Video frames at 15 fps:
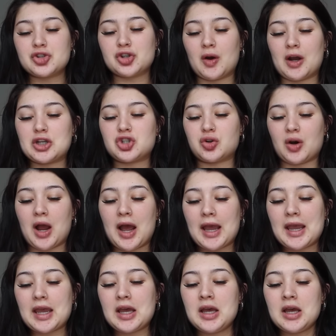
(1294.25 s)
So
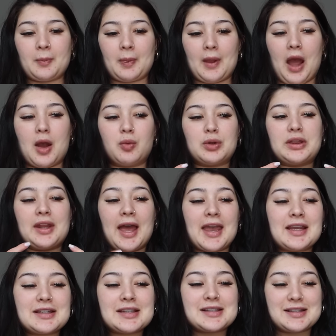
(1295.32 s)
I would like to